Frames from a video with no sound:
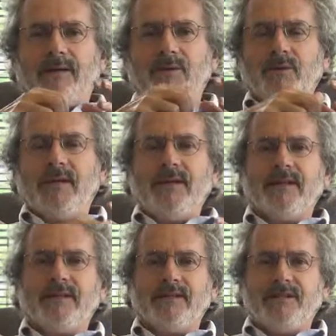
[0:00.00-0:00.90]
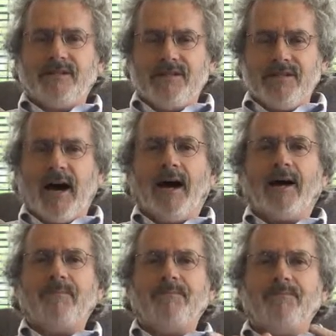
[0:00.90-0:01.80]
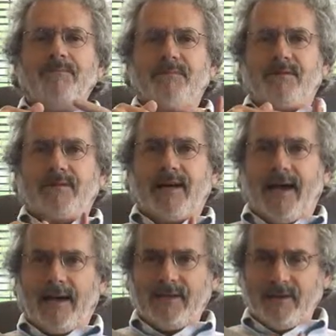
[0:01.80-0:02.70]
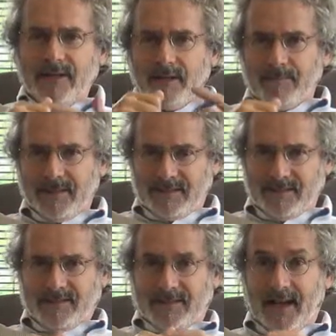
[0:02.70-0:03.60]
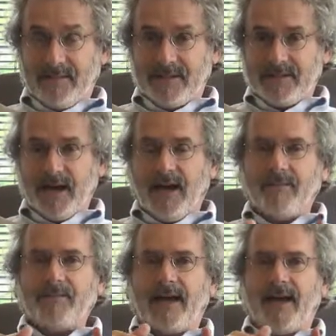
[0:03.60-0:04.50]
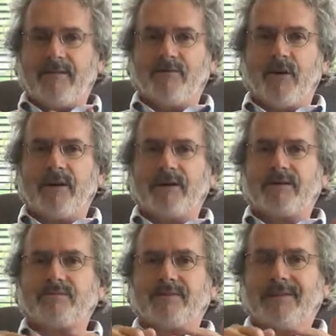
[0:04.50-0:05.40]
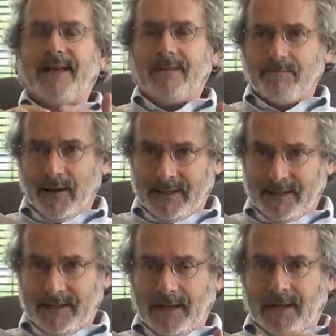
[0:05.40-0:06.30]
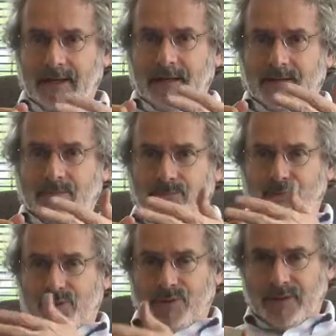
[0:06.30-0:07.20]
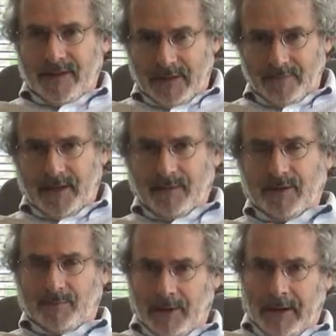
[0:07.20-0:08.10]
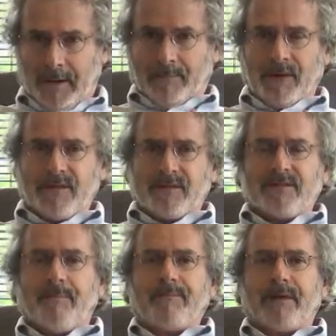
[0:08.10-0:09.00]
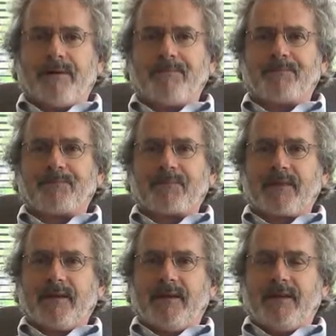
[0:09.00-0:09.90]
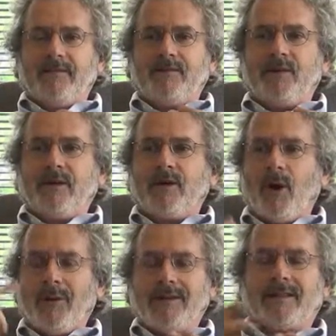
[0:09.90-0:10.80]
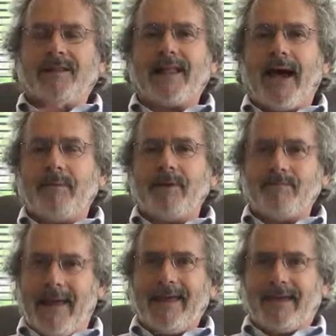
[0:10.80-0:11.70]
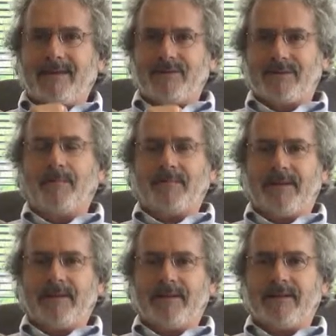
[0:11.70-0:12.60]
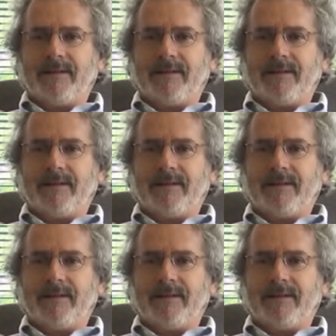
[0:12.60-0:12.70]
you need a job, you need a business to have a job, to have work, to get money, to then be able to purchase something. If you can go into the lab and make something,